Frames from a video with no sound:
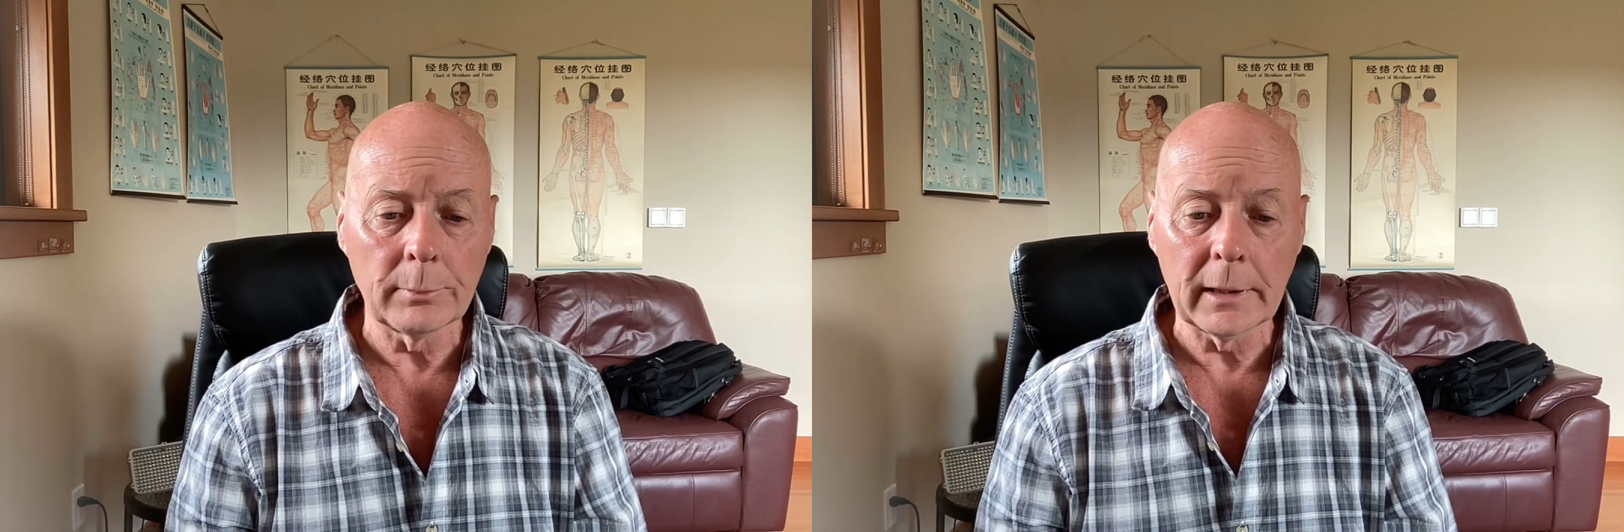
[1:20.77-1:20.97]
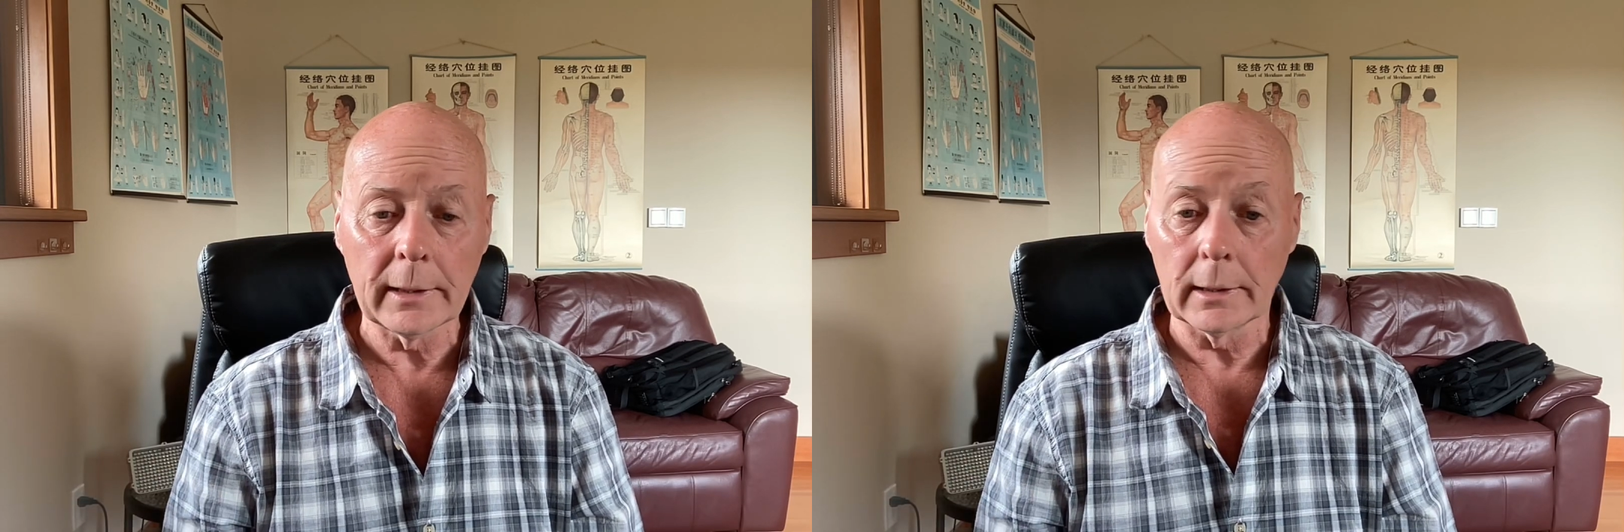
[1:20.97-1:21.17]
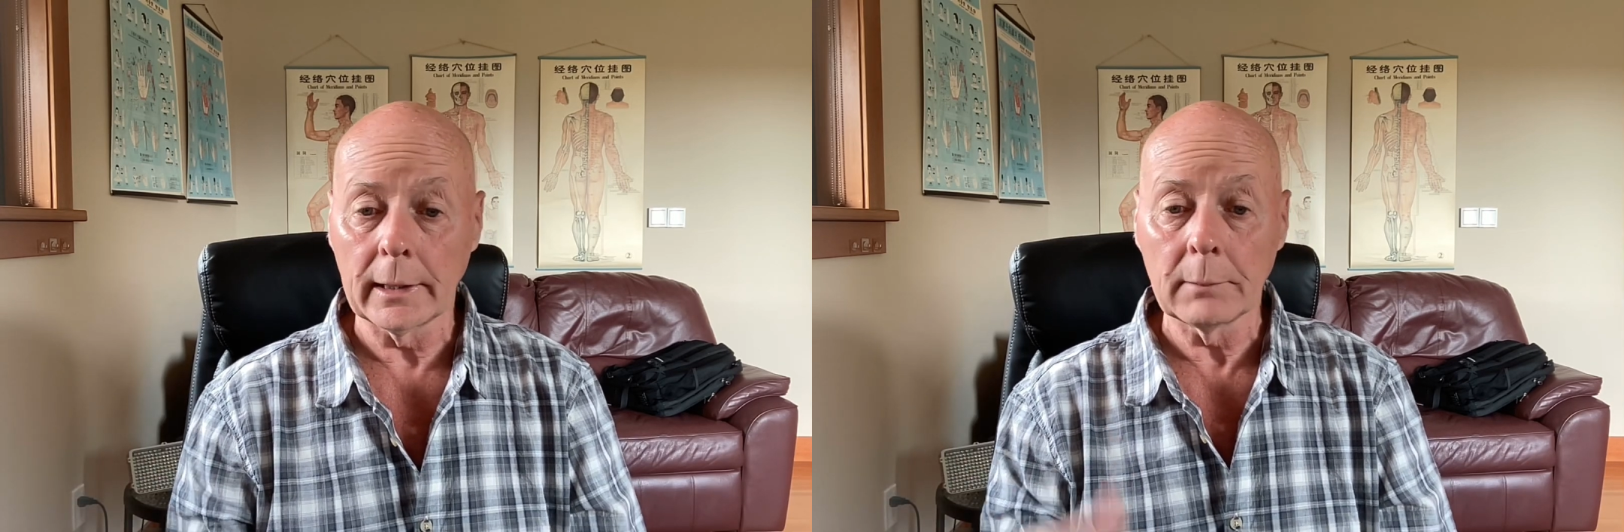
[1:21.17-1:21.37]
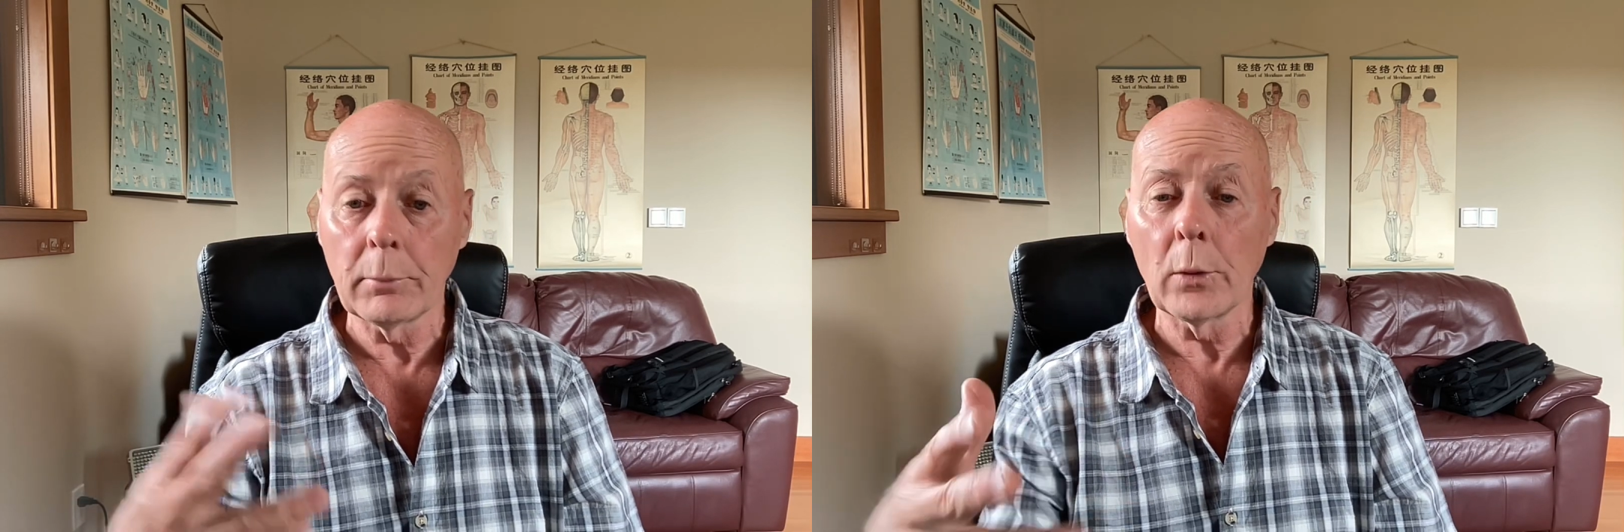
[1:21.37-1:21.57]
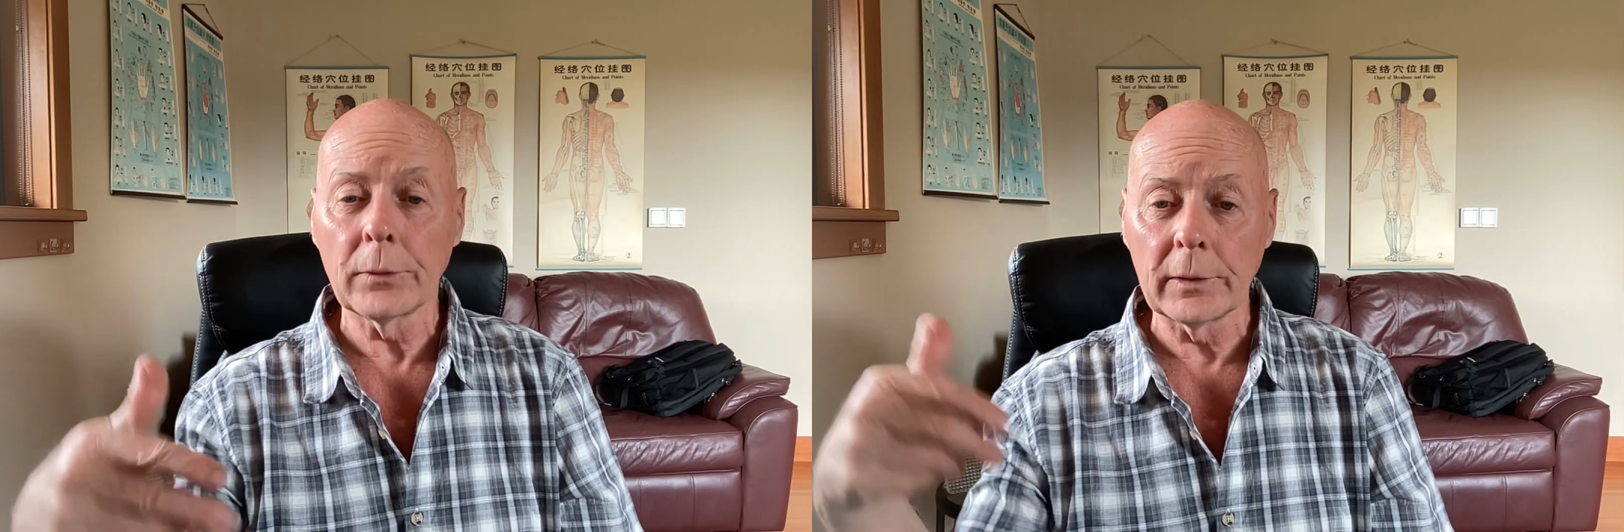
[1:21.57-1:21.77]
immediately in
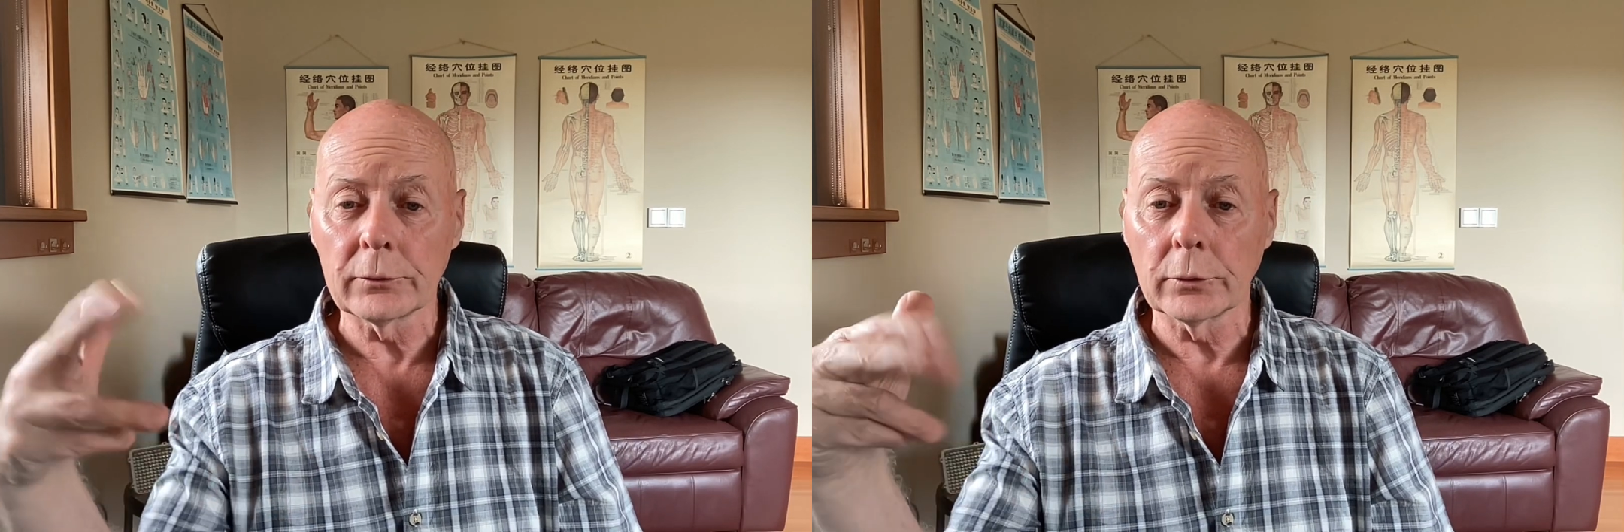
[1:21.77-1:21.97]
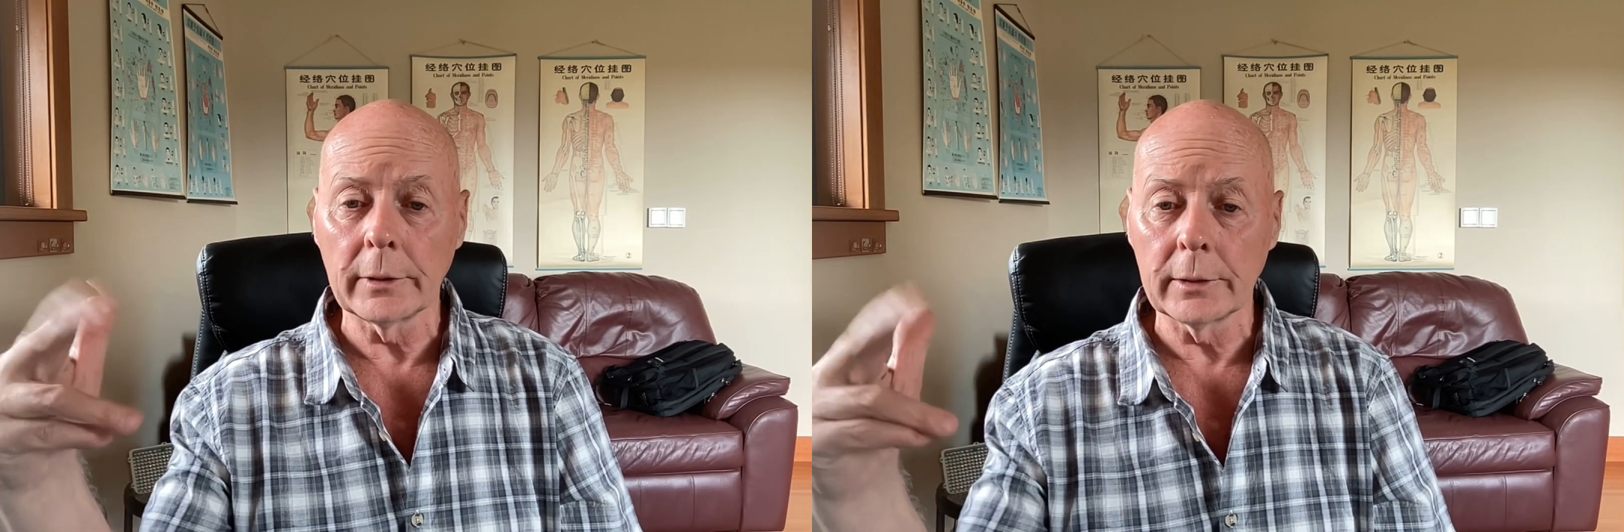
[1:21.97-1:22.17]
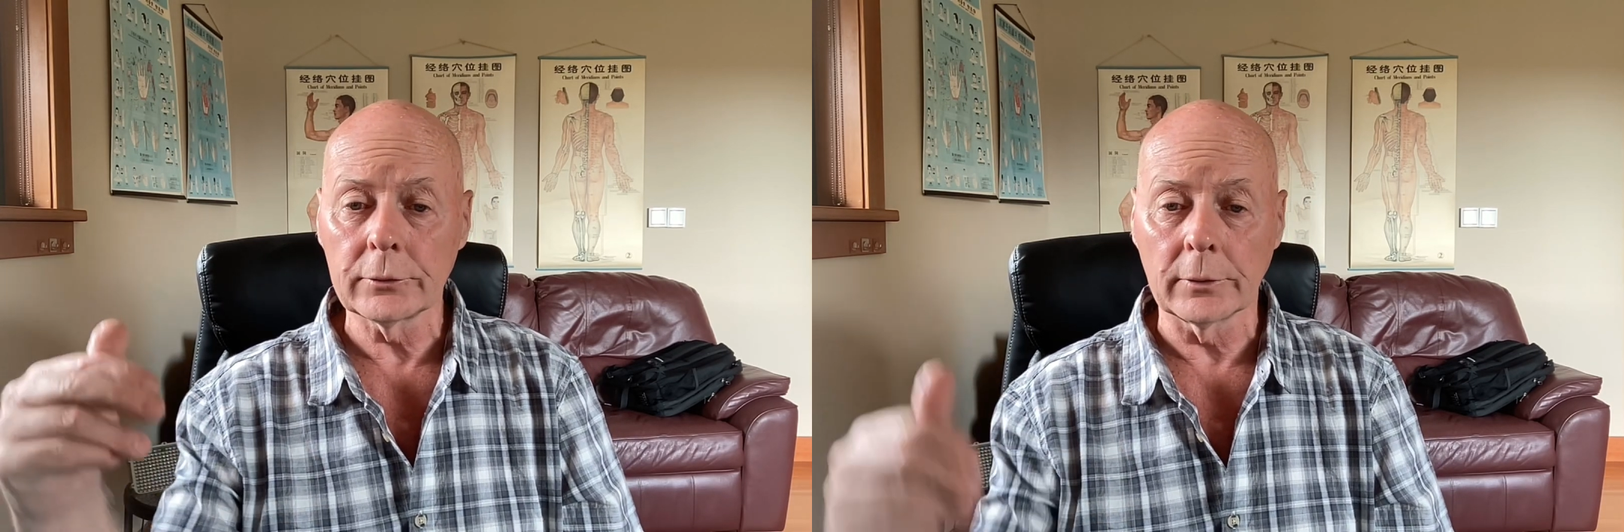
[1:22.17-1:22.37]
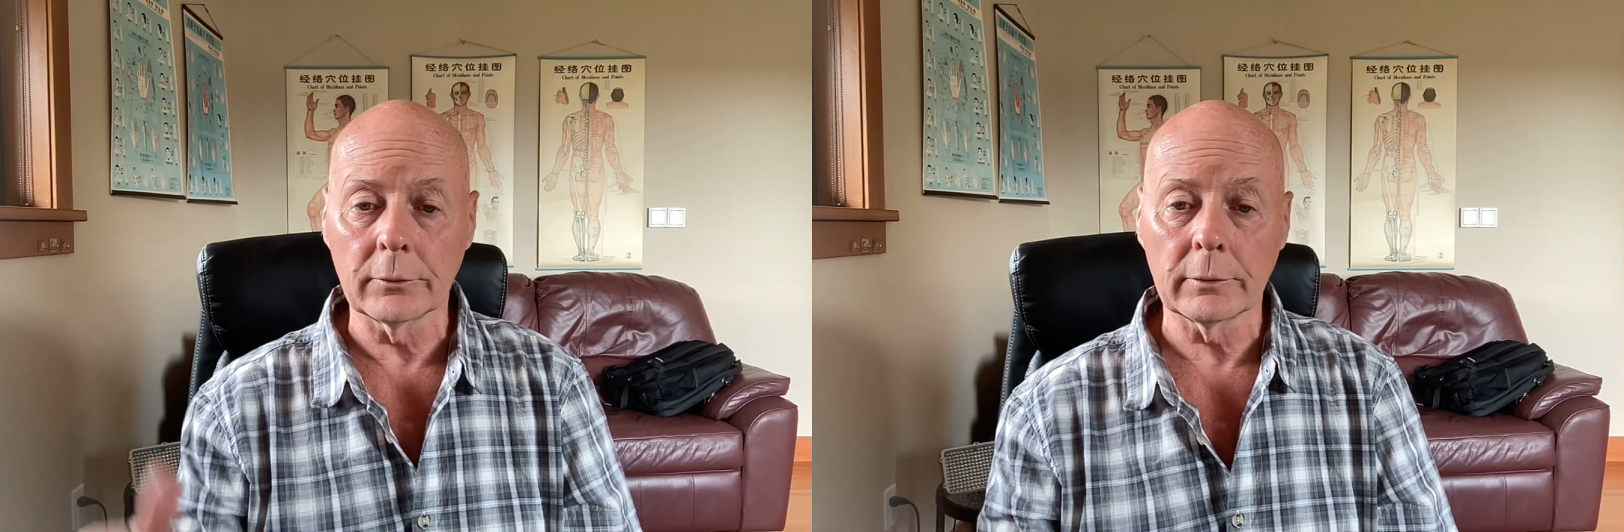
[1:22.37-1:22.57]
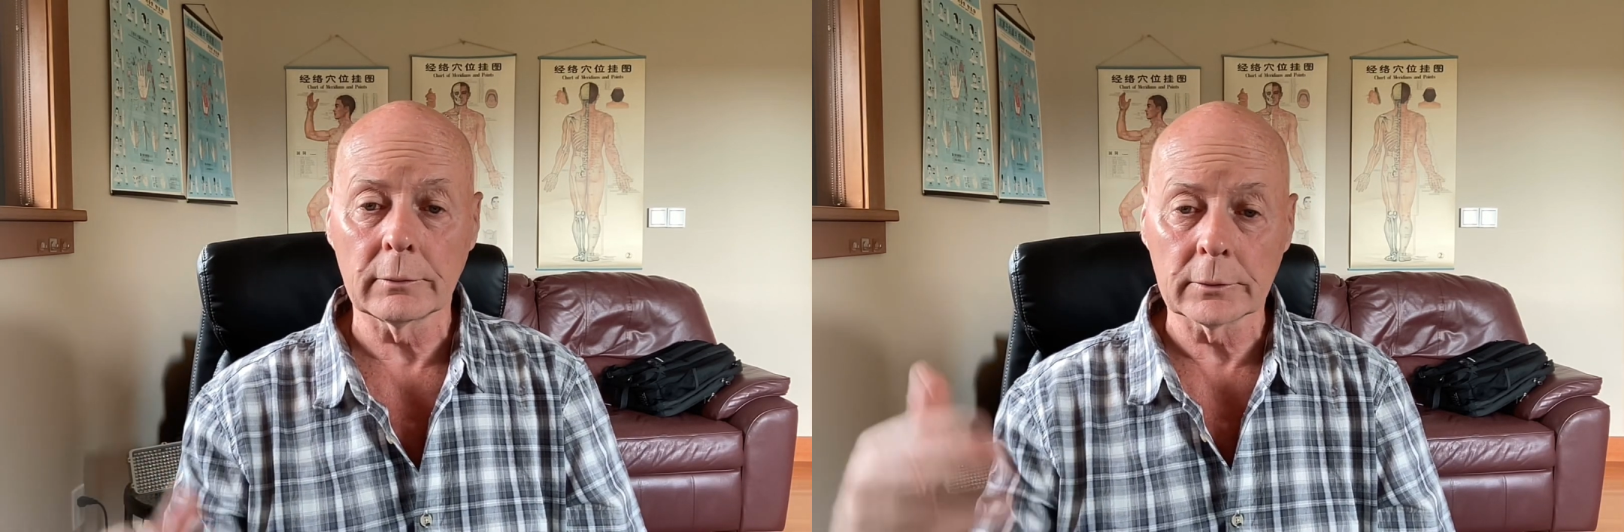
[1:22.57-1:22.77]
both these
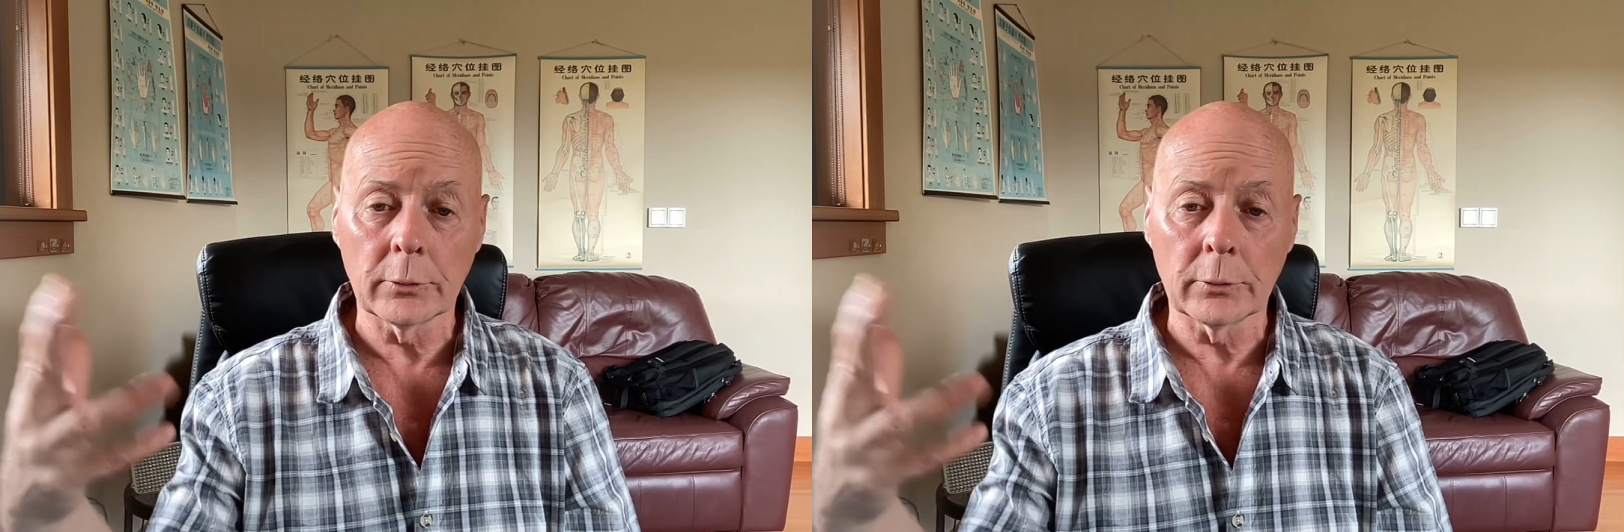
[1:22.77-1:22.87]
traditions,